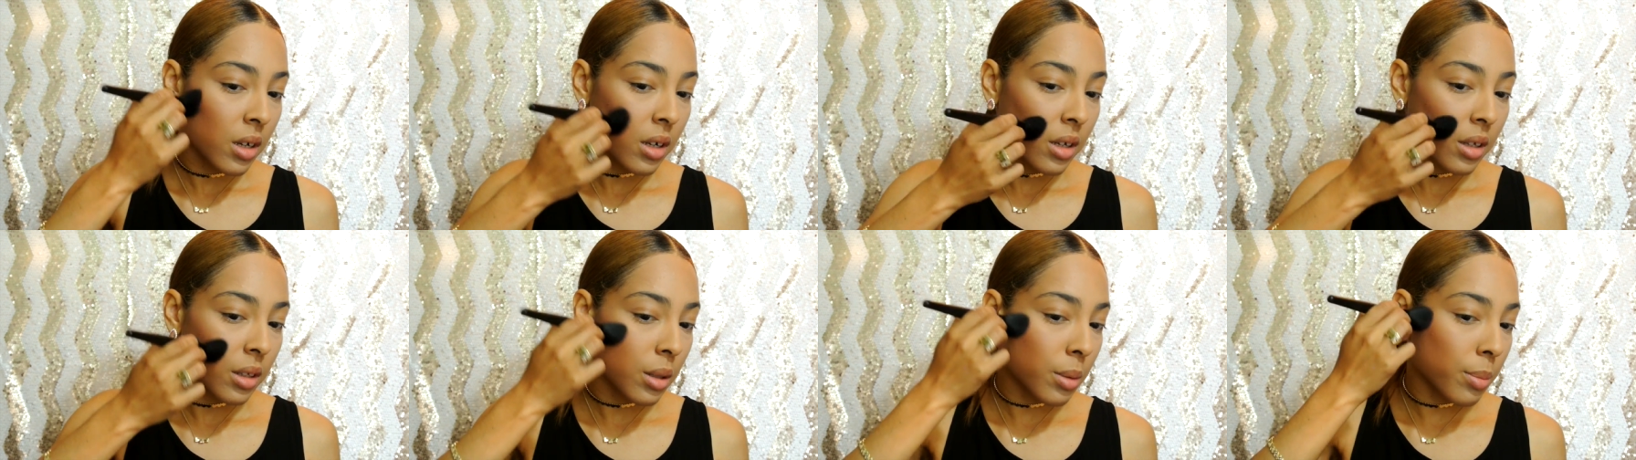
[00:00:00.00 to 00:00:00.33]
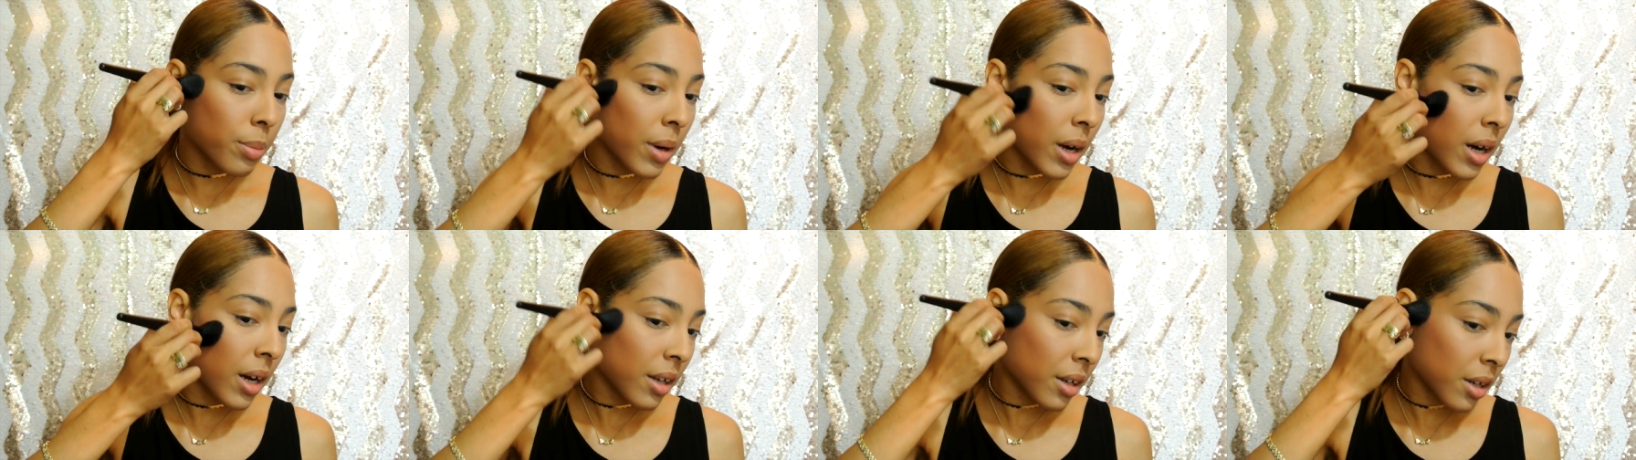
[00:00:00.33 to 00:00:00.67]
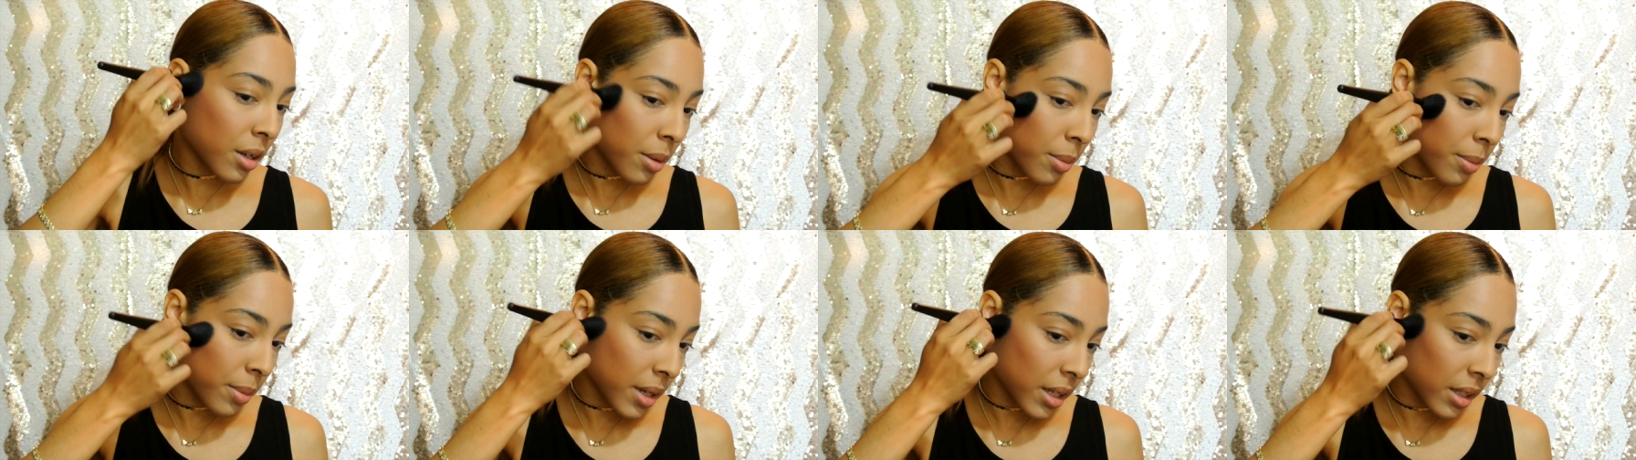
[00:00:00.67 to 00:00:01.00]
at the
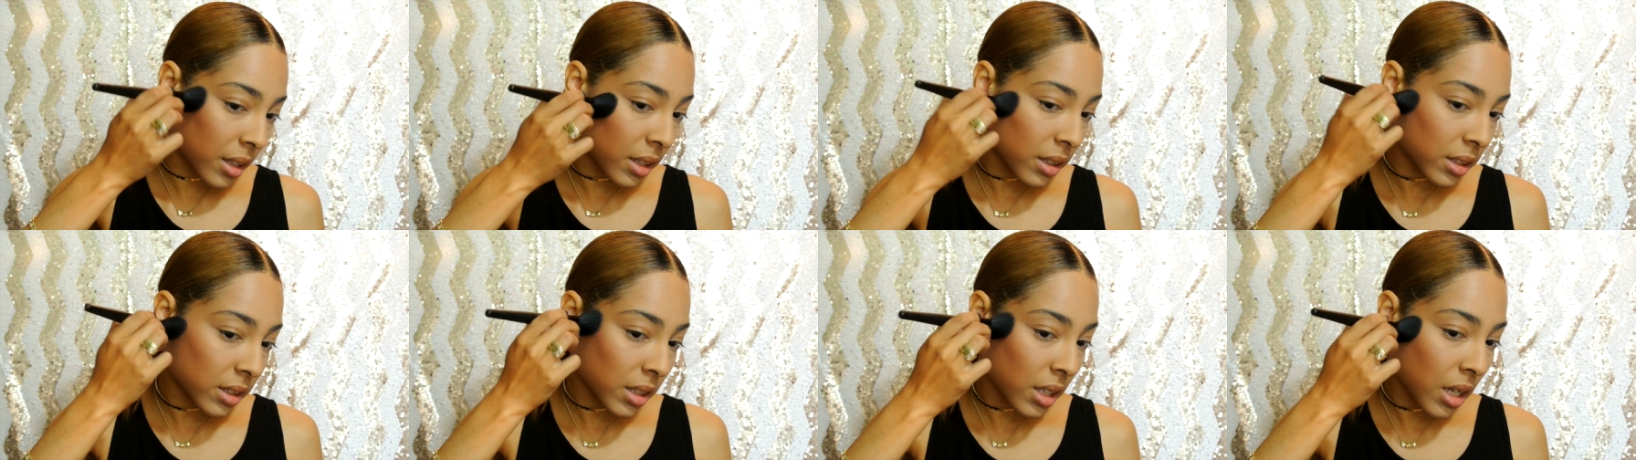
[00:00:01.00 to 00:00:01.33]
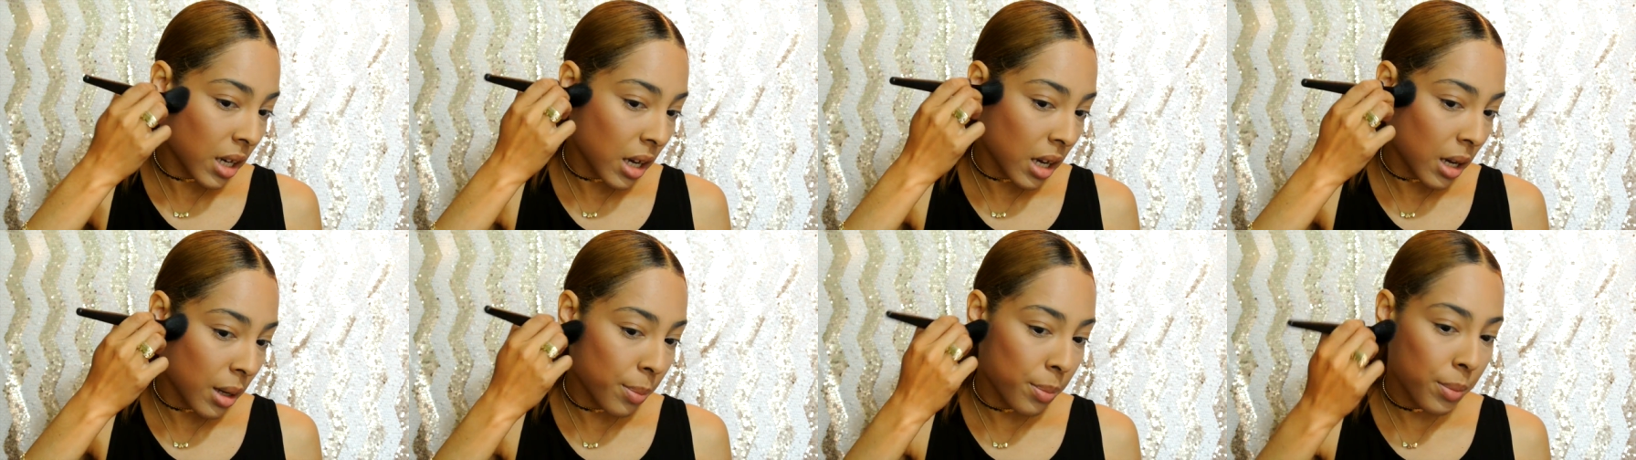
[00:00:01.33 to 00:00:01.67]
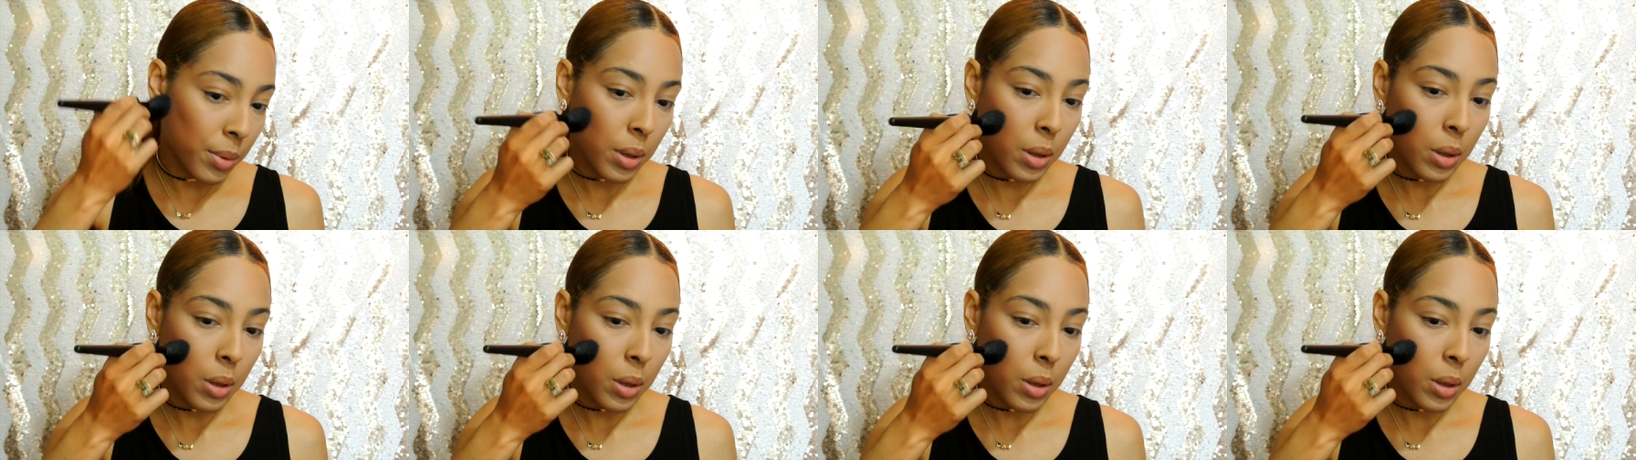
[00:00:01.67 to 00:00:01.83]
bottom, at the top.